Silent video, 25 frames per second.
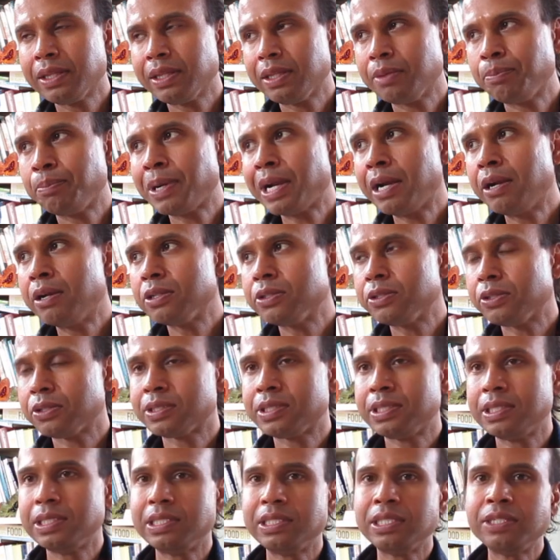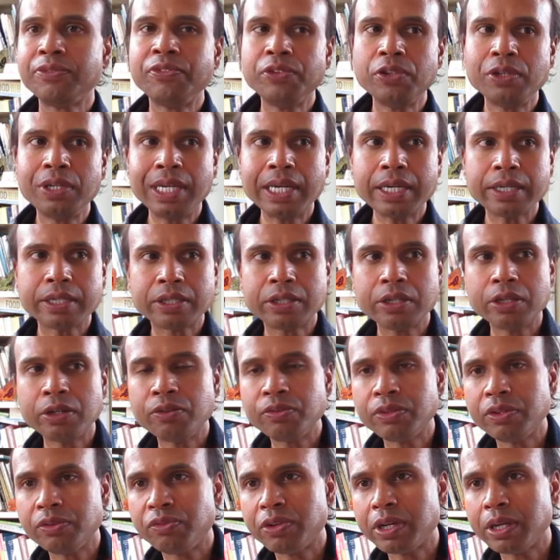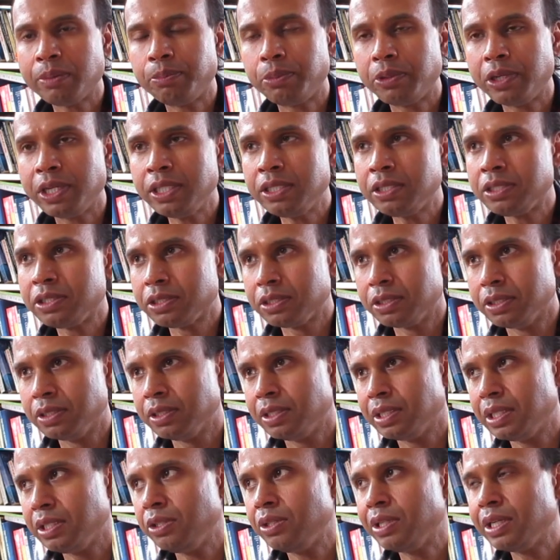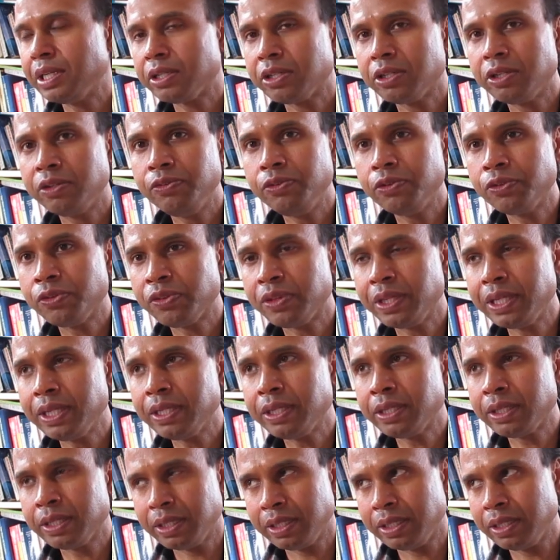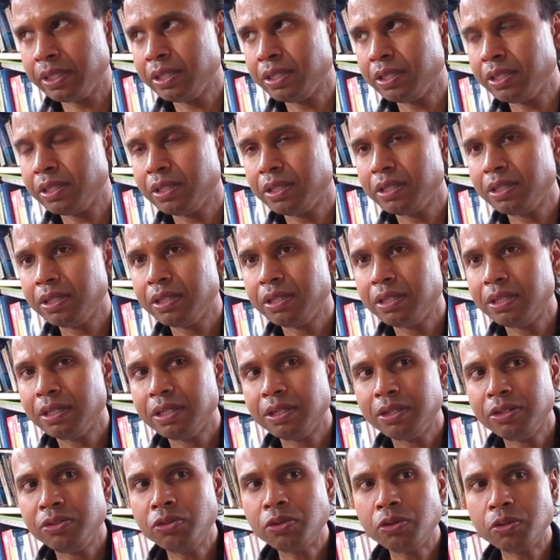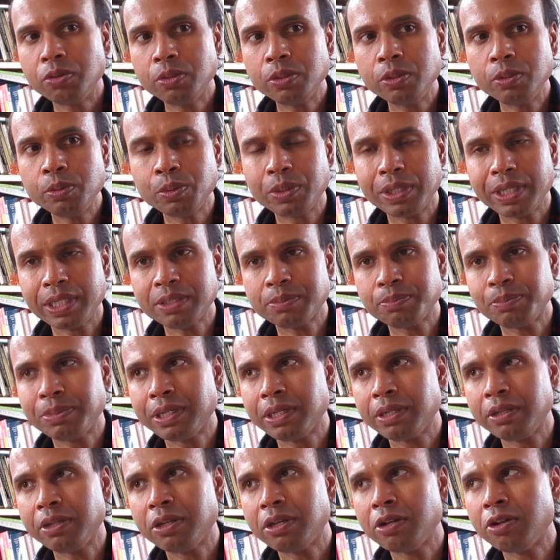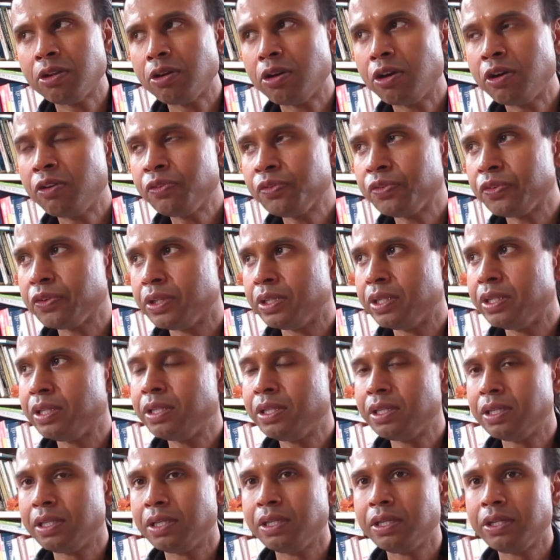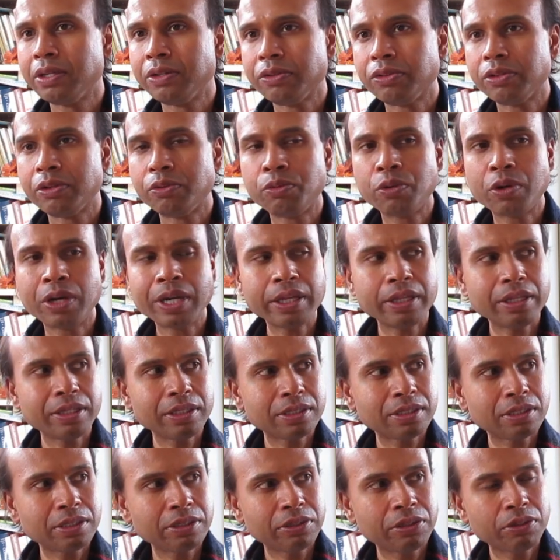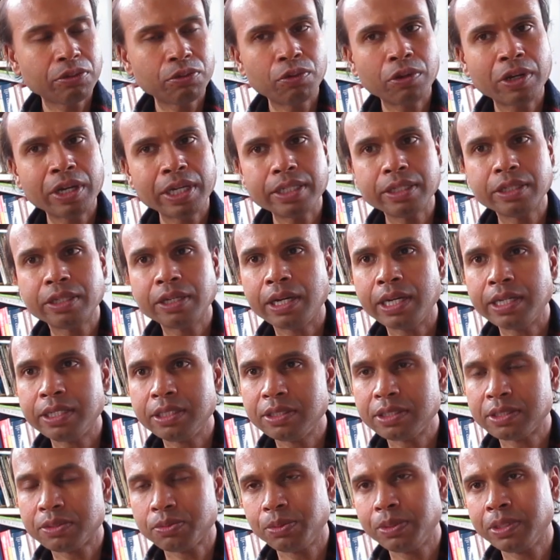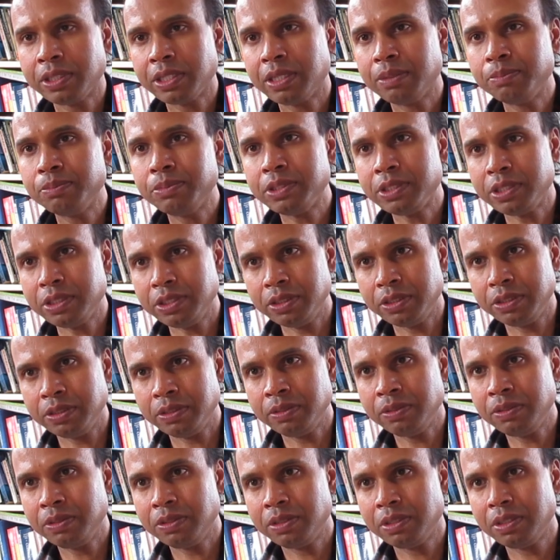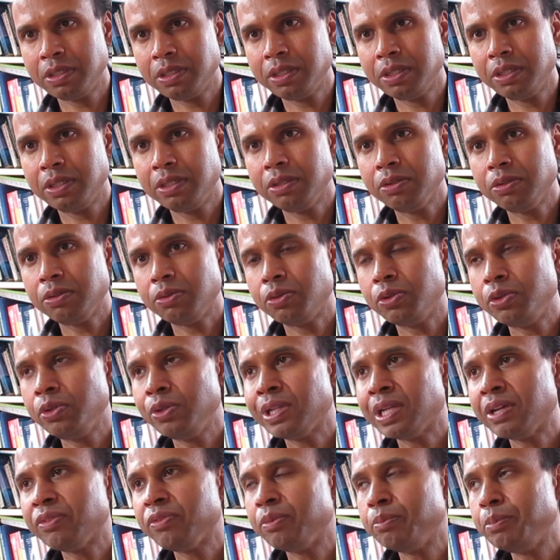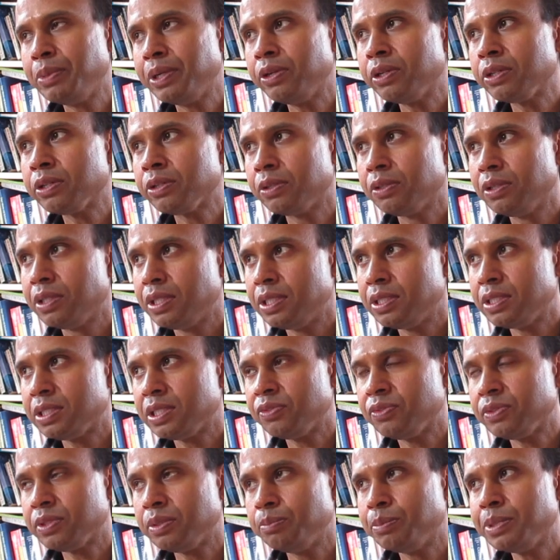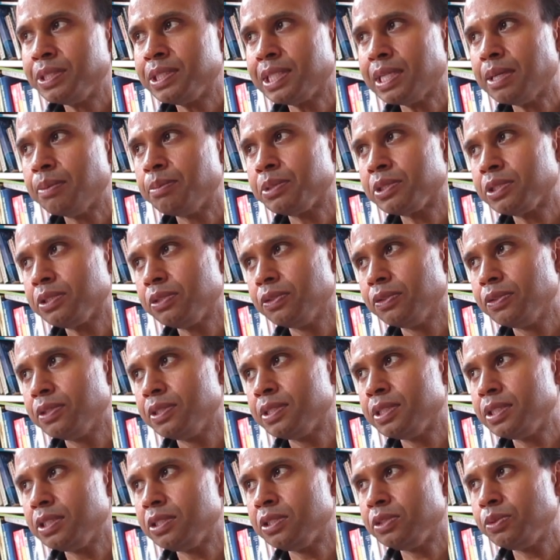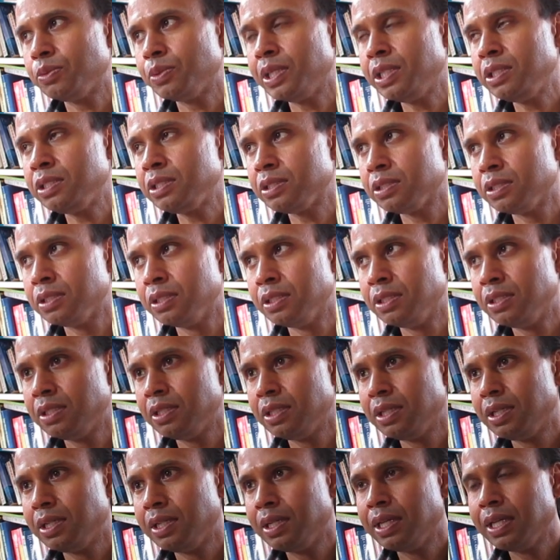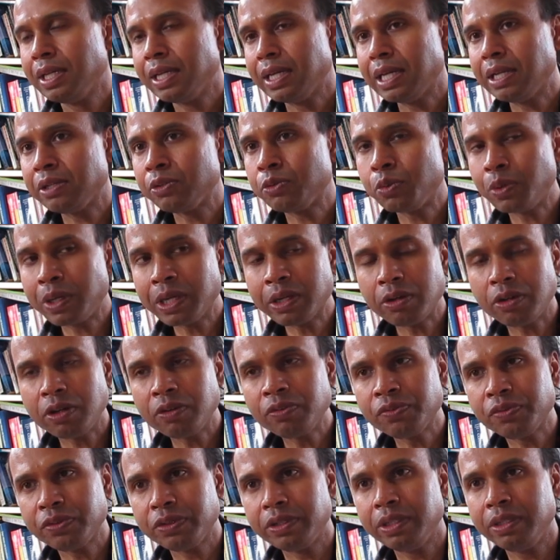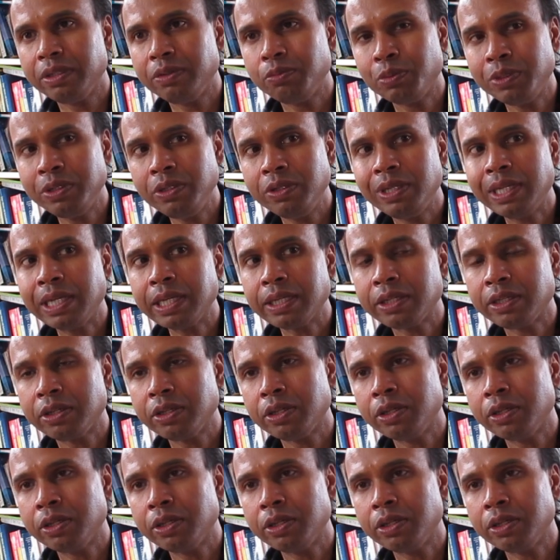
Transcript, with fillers: the paradox is if you let go of the vibration and you let go of your thinking, not always, but often the right, the right guidance will come to you or you'll have a miracle and a shift in perception on the situation. And quite often, when you let